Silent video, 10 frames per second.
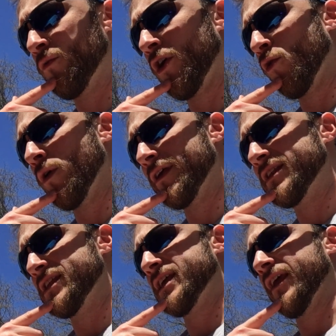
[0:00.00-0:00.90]
we are willing
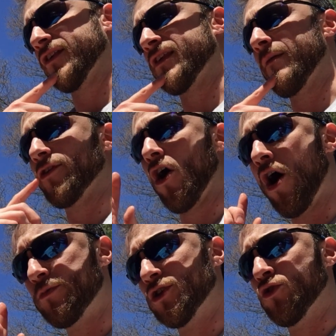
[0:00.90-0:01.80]
to take steps
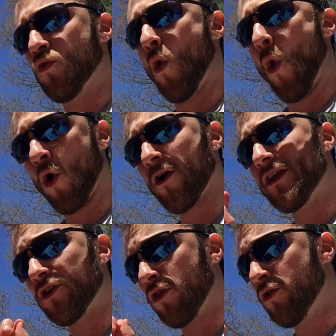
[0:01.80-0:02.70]
up to or
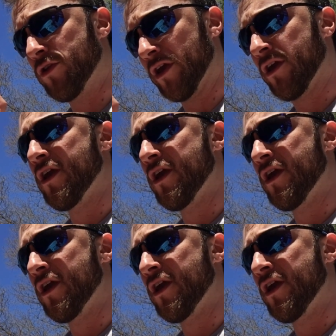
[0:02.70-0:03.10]
including